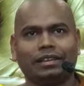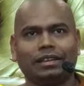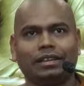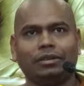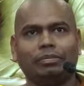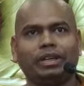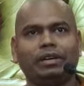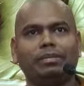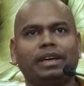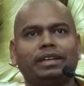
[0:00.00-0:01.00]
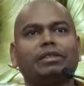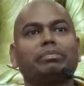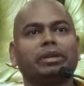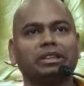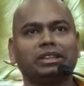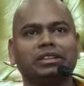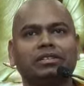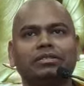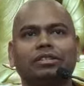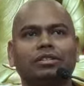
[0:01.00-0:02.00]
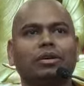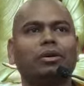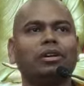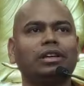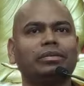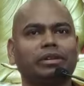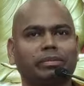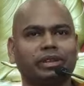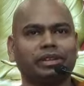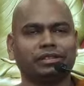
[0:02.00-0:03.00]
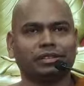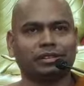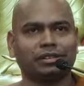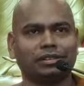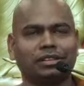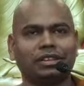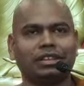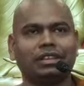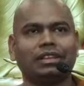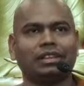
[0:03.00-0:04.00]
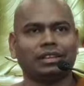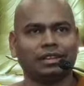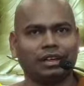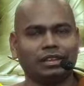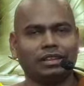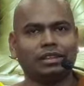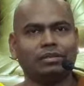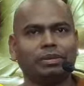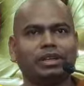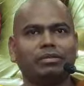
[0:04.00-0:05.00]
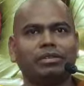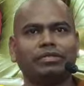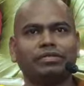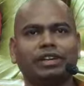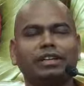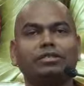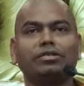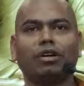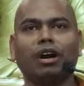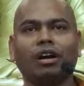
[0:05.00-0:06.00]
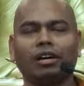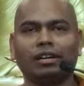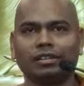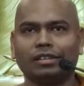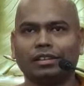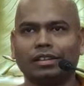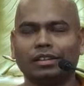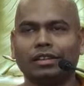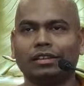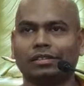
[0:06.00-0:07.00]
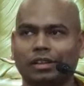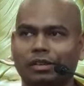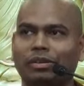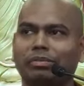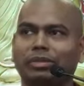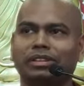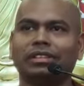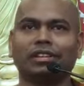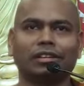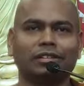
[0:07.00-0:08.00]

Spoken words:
You become like a mother for all living beings, right? You become a friend to all, a sarva mitra.